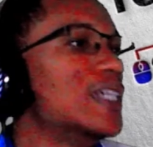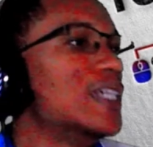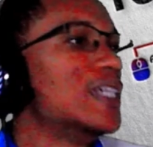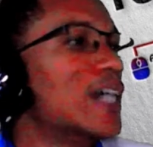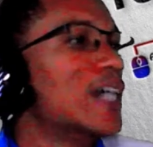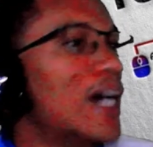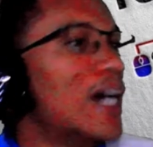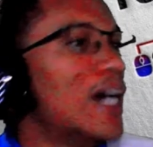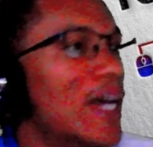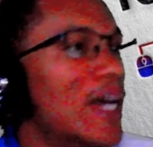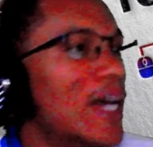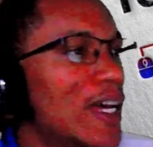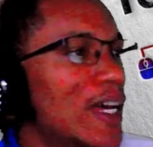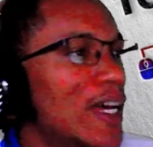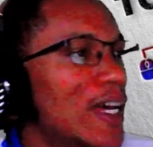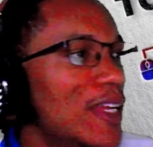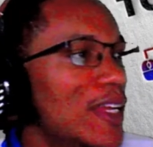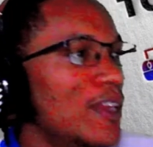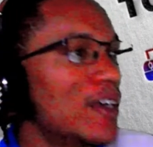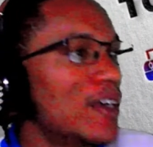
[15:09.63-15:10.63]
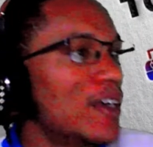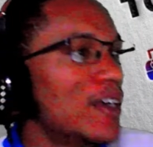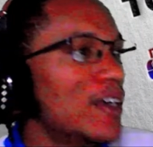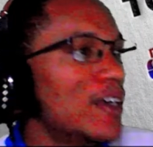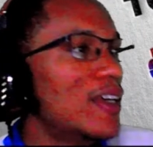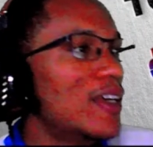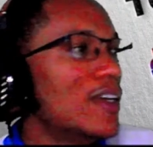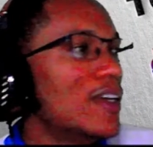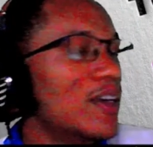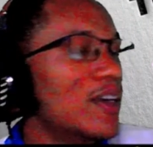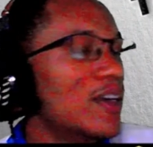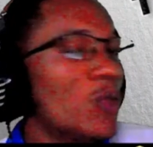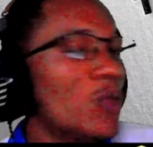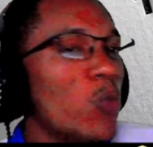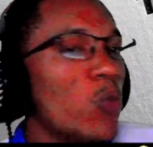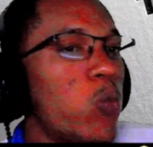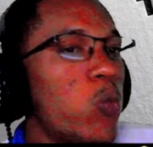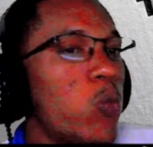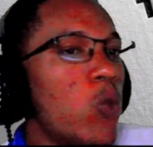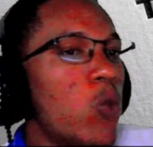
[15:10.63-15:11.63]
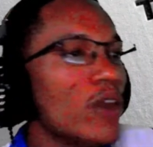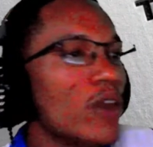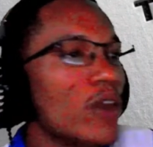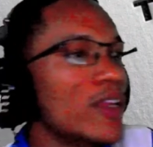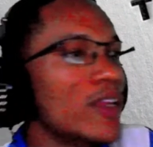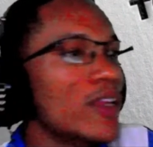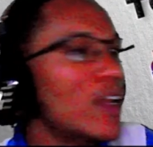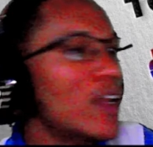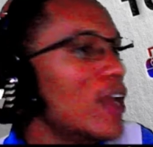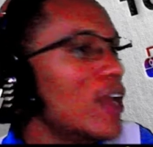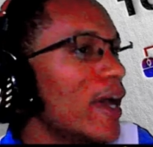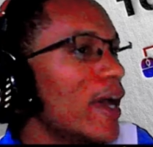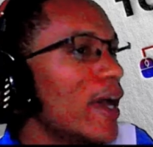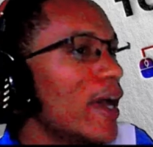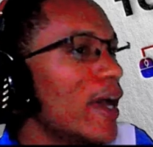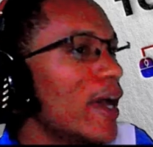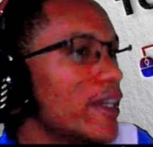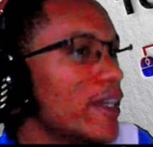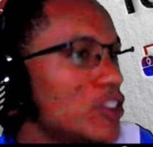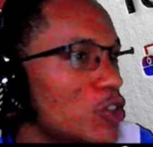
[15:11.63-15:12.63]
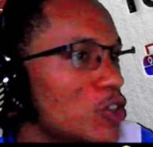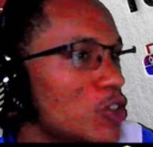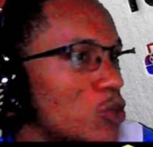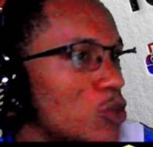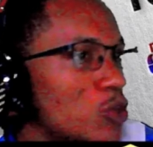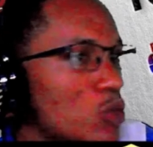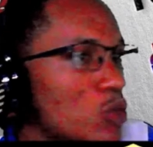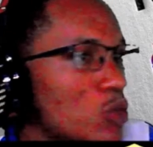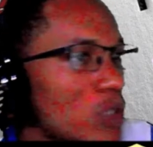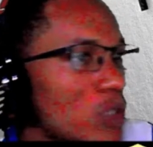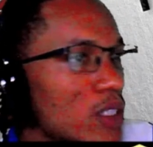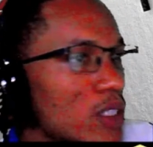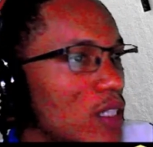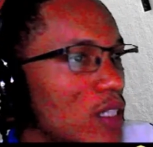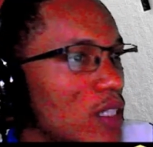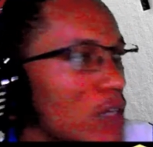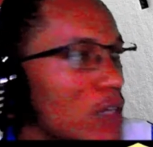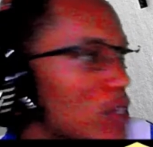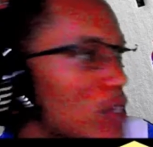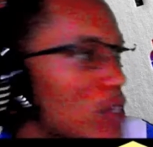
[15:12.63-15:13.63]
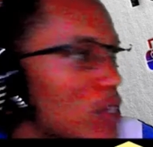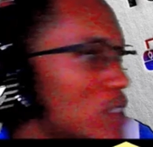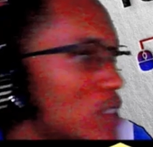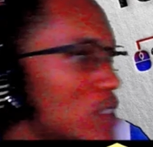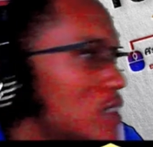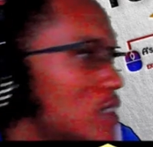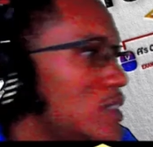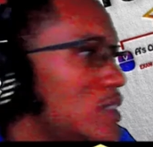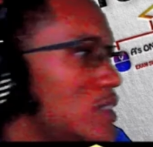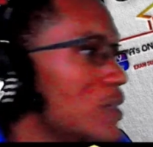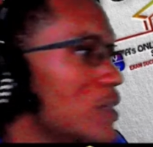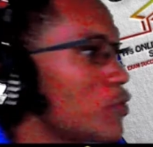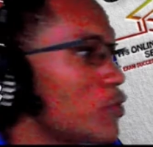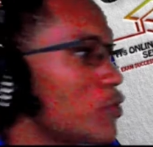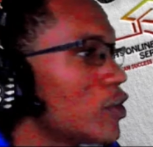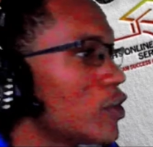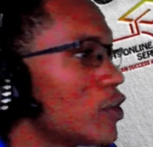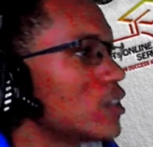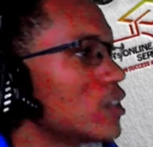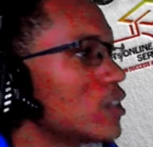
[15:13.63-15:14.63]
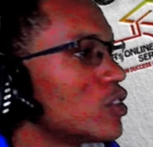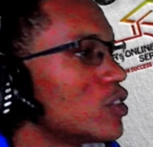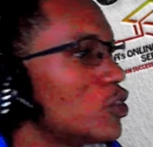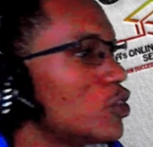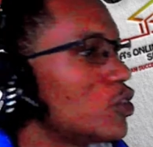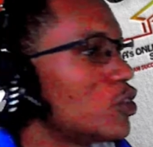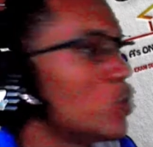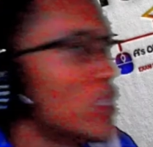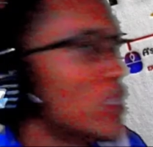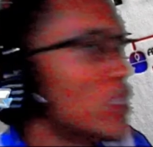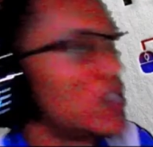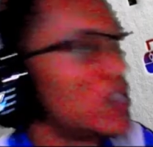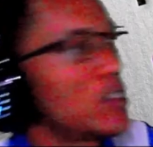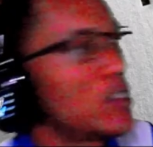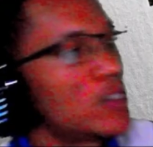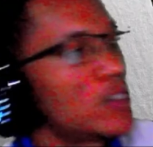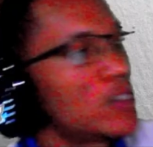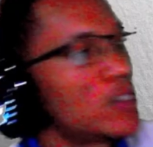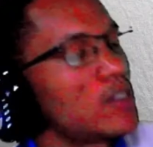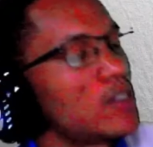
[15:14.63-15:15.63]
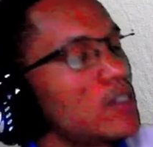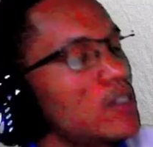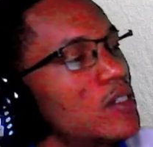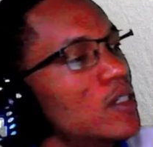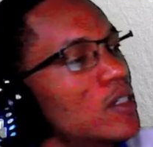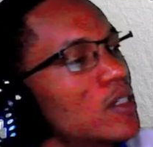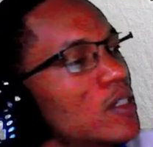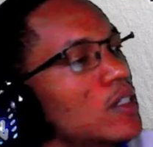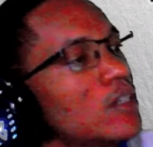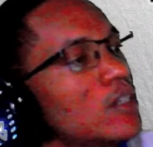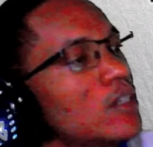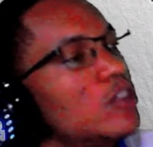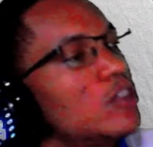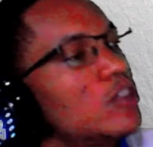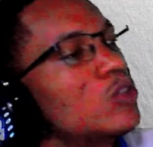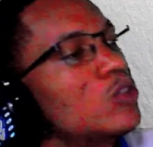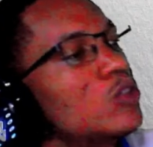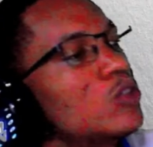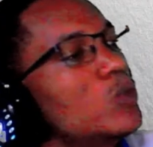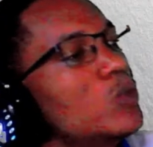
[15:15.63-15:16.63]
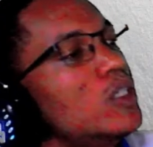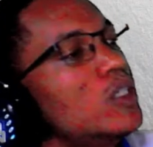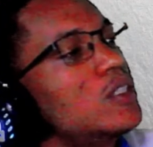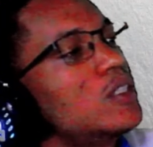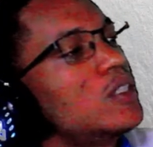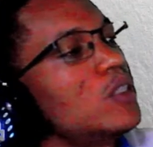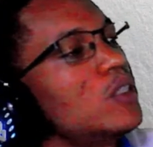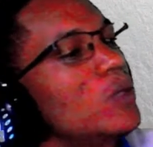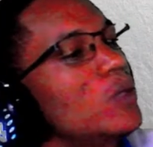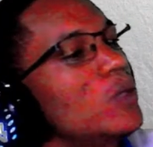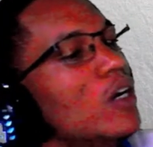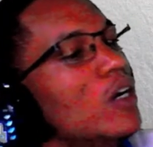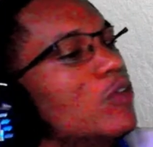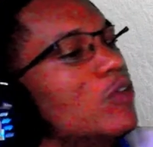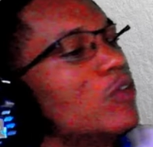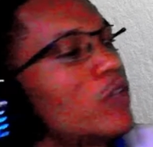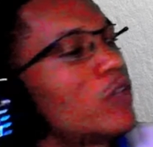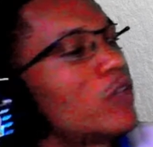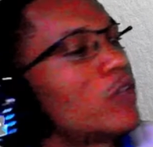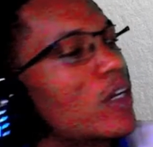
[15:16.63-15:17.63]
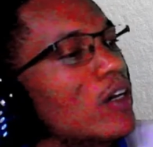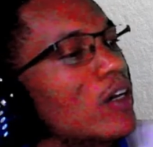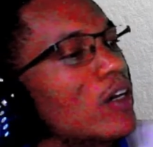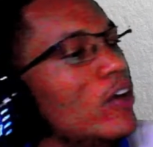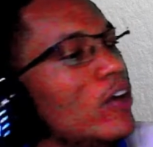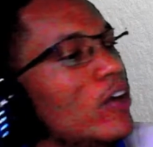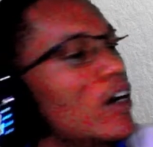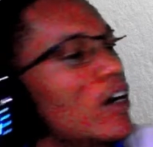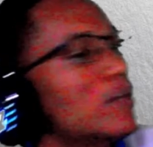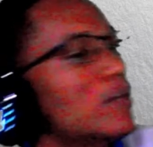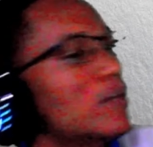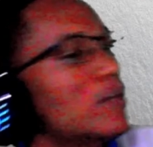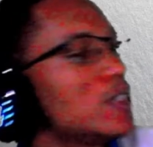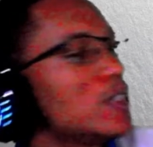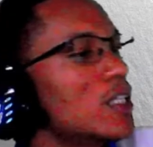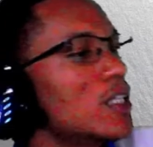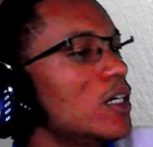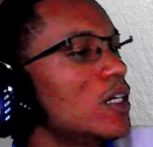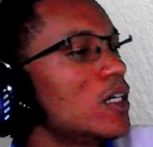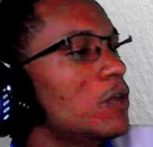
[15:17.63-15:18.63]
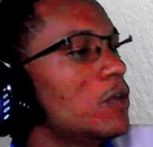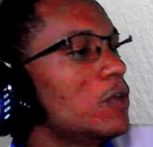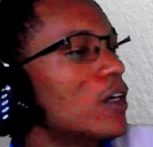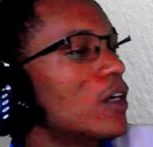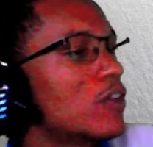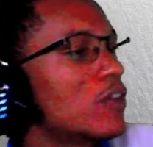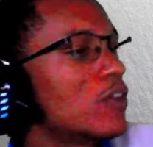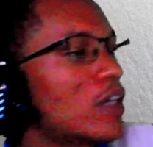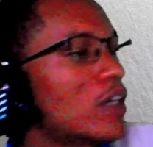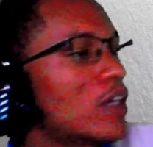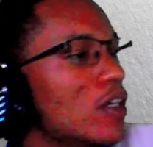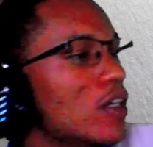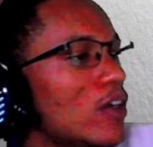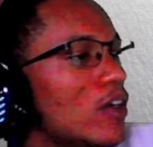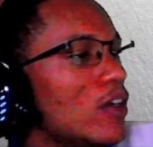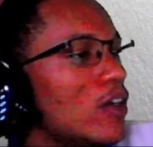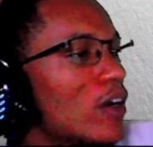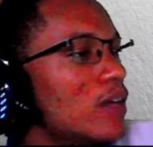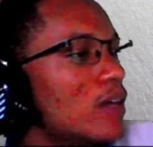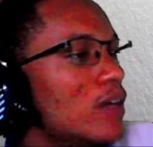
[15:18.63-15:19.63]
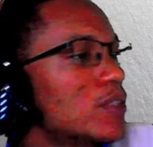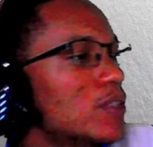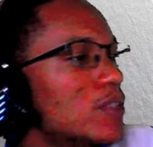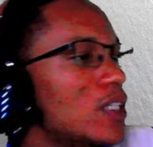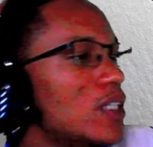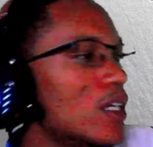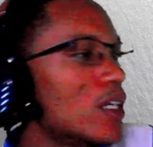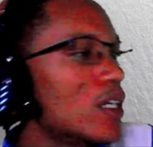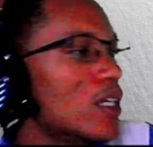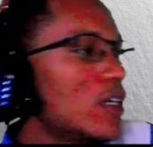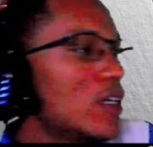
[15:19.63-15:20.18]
and what they like to do is give us different units. So we see we have kilograms here, we have kilograms here,